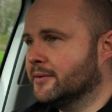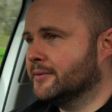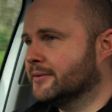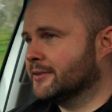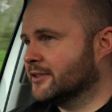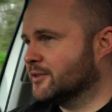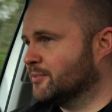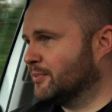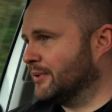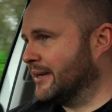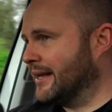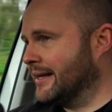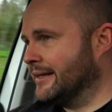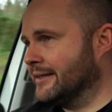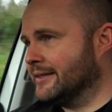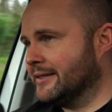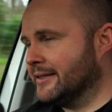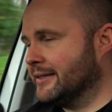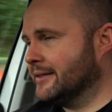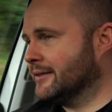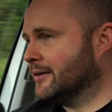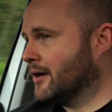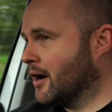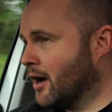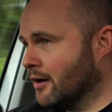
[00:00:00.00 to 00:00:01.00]
there's
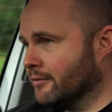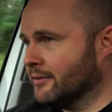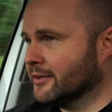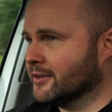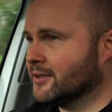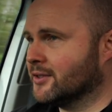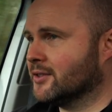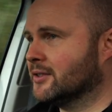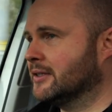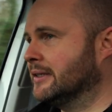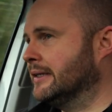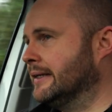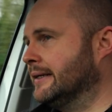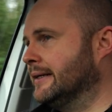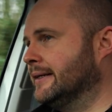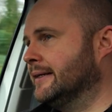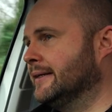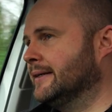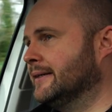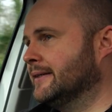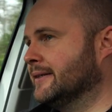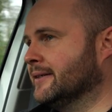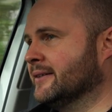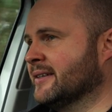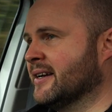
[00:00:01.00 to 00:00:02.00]
plenty of it.
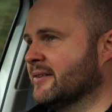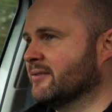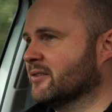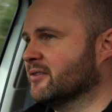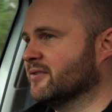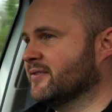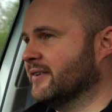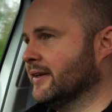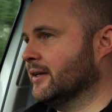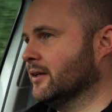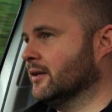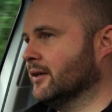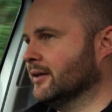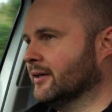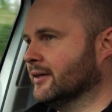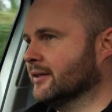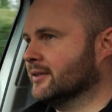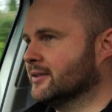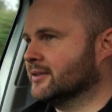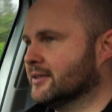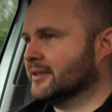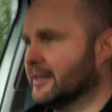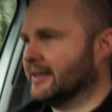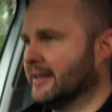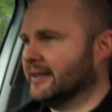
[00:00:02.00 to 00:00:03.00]
You never feel like
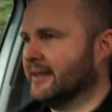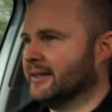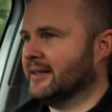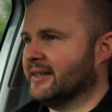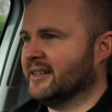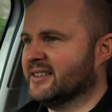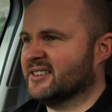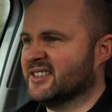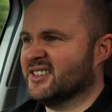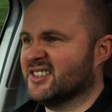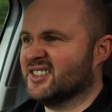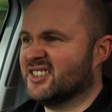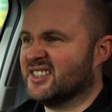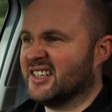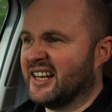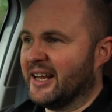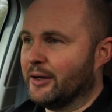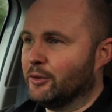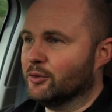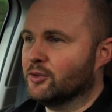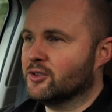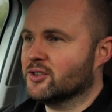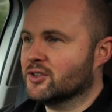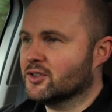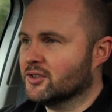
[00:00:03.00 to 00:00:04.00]
it's a
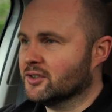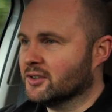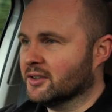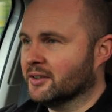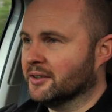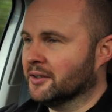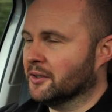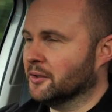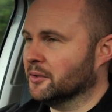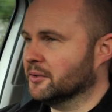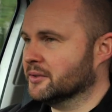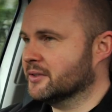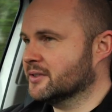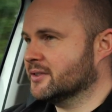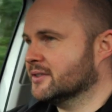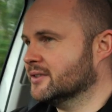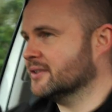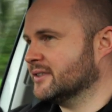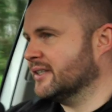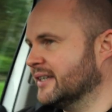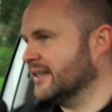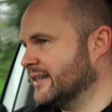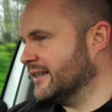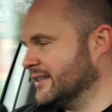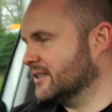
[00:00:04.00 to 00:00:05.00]
slouch. You know,
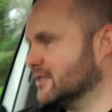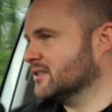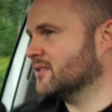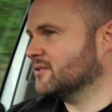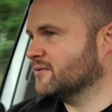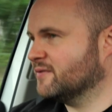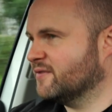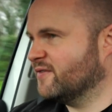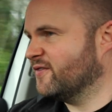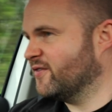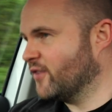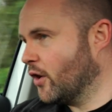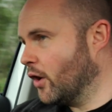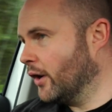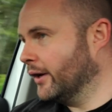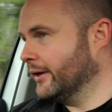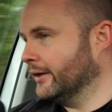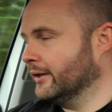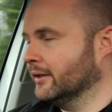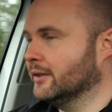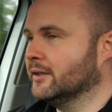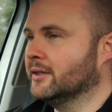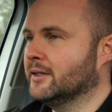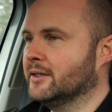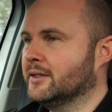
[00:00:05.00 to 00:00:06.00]
it's
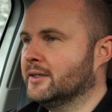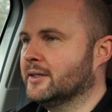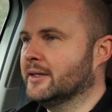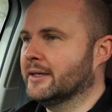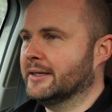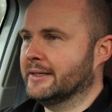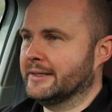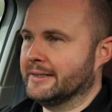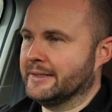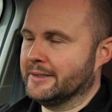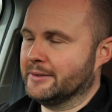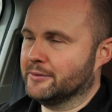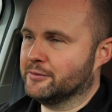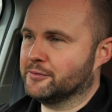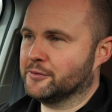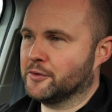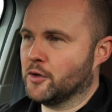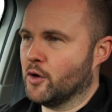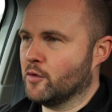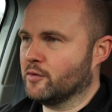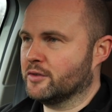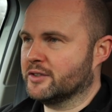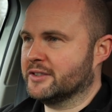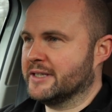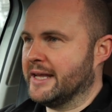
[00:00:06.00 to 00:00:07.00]
fine for
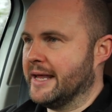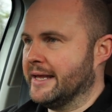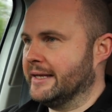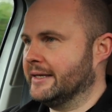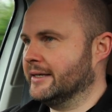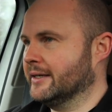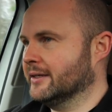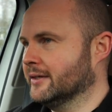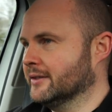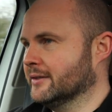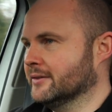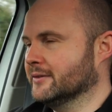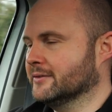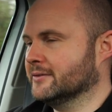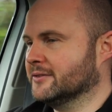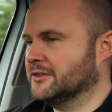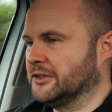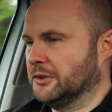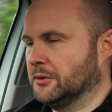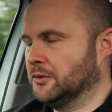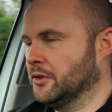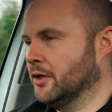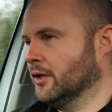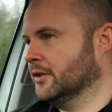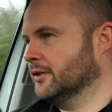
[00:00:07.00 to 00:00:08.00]
overtaking and
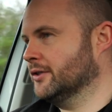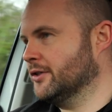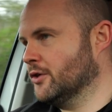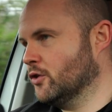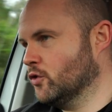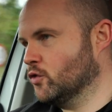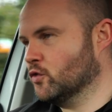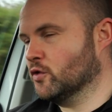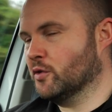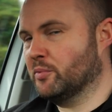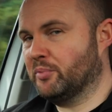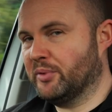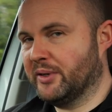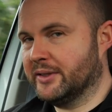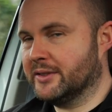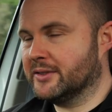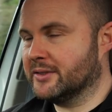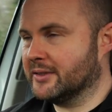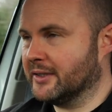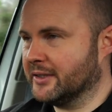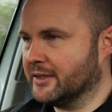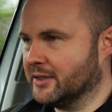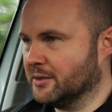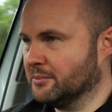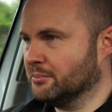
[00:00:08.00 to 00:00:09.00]
doing all the usual bits
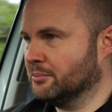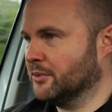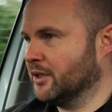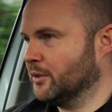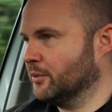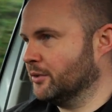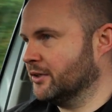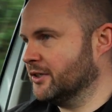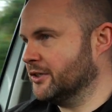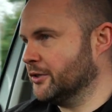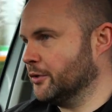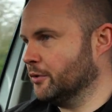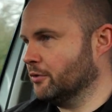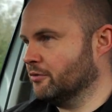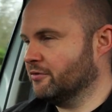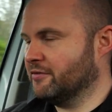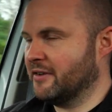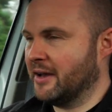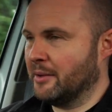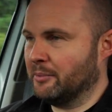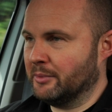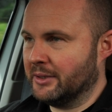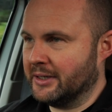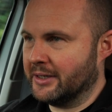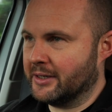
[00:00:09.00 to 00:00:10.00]
that you might want to do in a
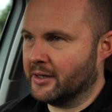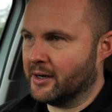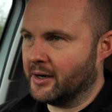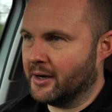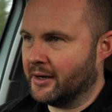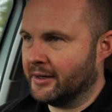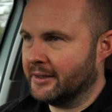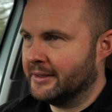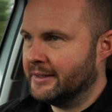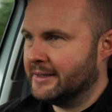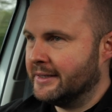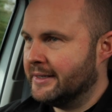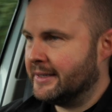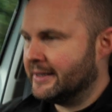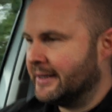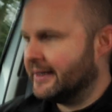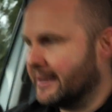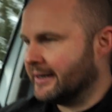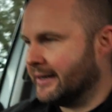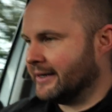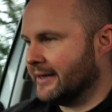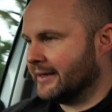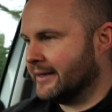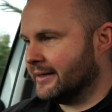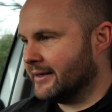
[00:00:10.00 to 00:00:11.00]
family car.
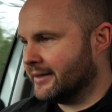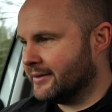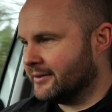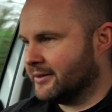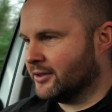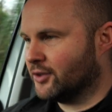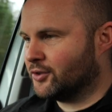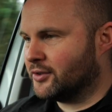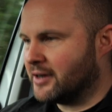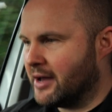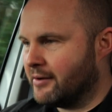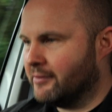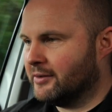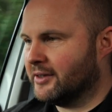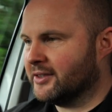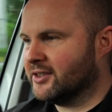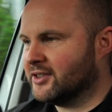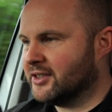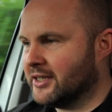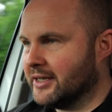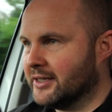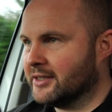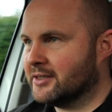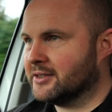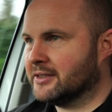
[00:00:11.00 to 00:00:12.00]
The travel
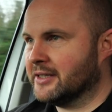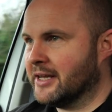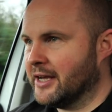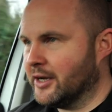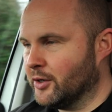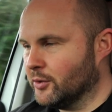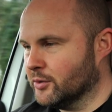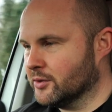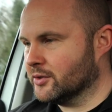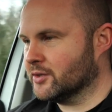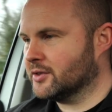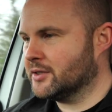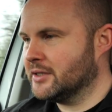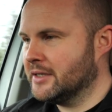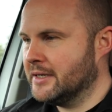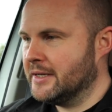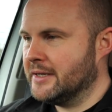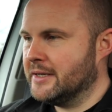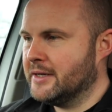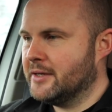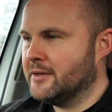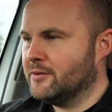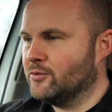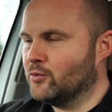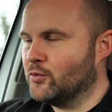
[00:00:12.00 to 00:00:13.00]
assist now is
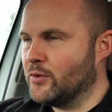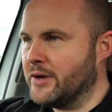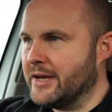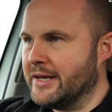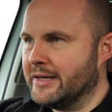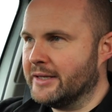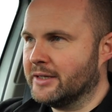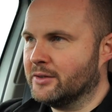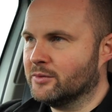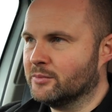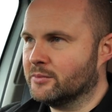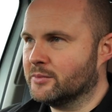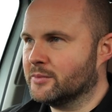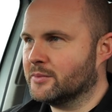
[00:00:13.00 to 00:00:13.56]
reading